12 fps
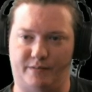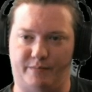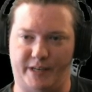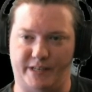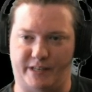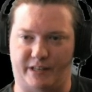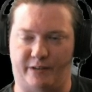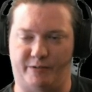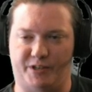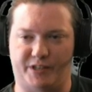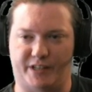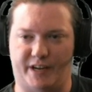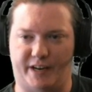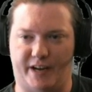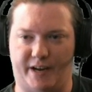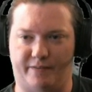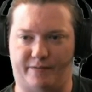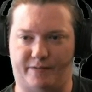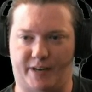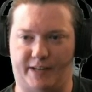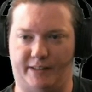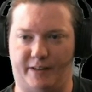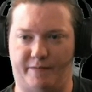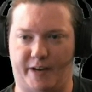Basically, we just had to have
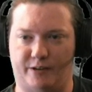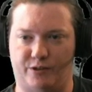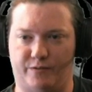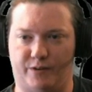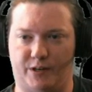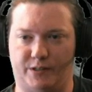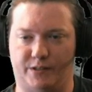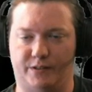kindly vouch for us.